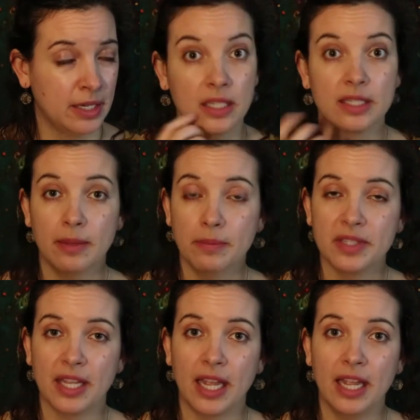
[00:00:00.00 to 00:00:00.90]
Some
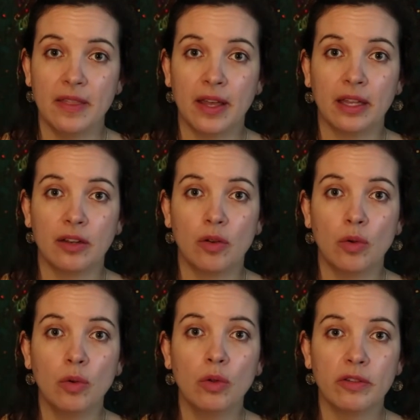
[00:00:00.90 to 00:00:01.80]
say that
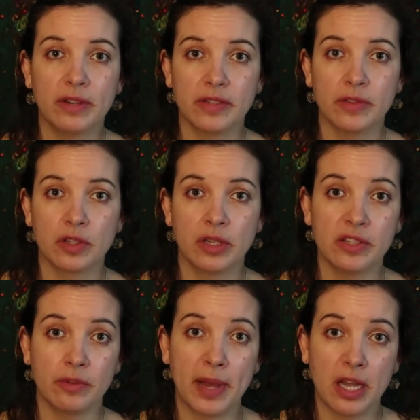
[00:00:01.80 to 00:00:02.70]
all the rest of the
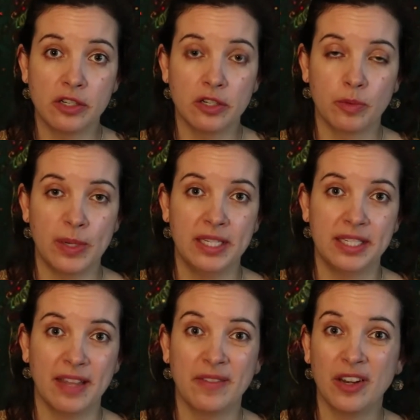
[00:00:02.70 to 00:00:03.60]
sonnets from
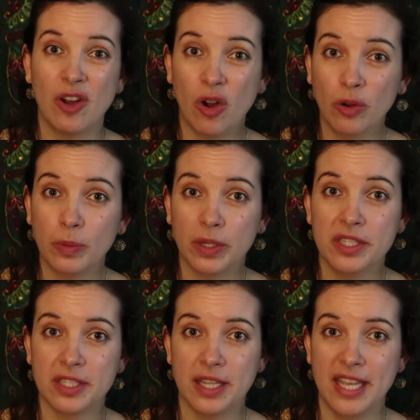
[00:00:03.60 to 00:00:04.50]
127
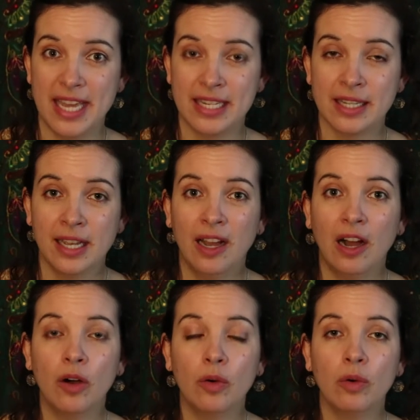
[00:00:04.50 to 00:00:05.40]
onwards to the end
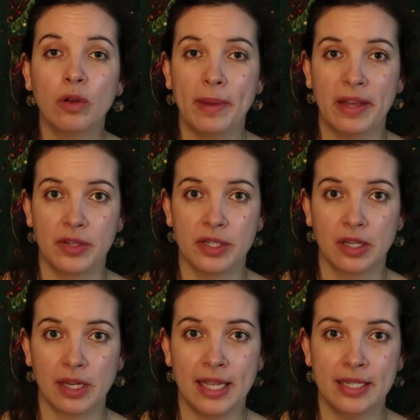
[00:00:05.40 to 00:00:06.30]
are all about the
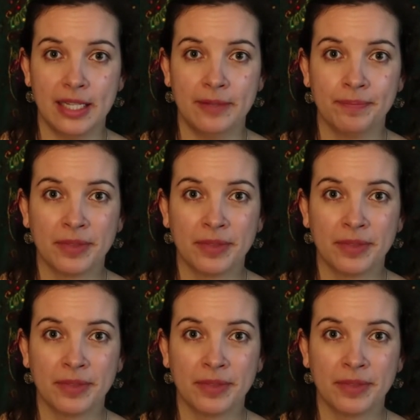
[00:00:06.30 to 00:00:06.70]
Dark Lady.